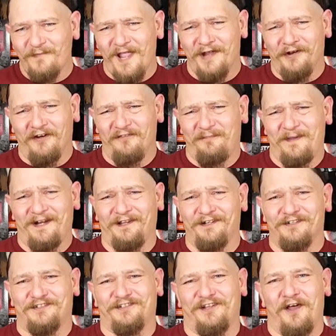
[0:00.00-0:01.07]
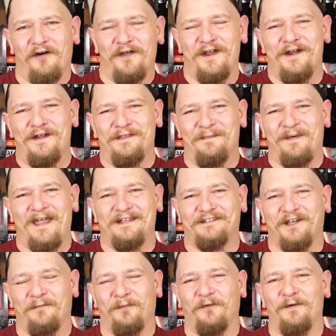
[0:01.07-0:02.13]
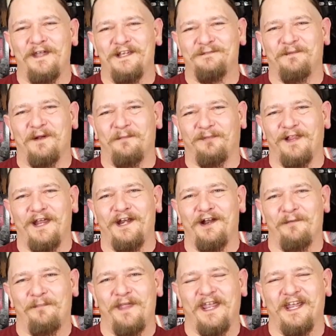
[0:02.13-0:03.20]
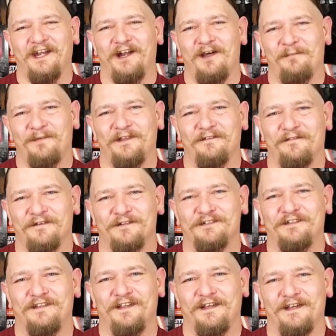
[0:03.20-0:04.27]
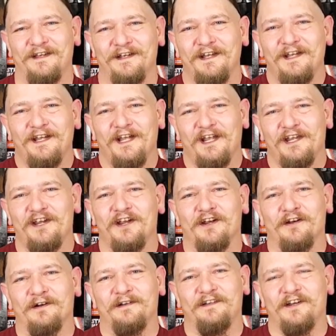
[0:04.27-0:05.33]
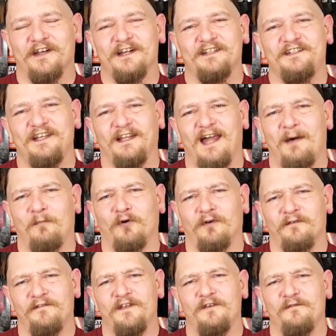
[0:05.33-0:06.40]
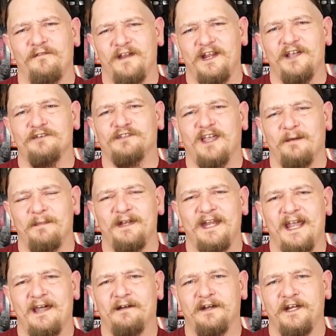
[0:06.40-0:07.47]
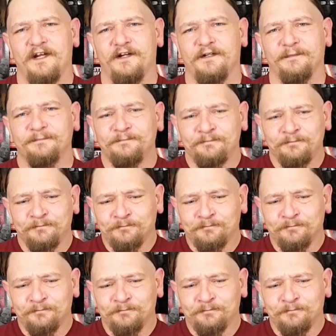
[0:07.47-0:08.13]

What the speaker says: I know I've been a little slow here in the past couple weeks, but I'm planning on picking it up in the first of the year. And you're going to see a lot more review videos coming down here.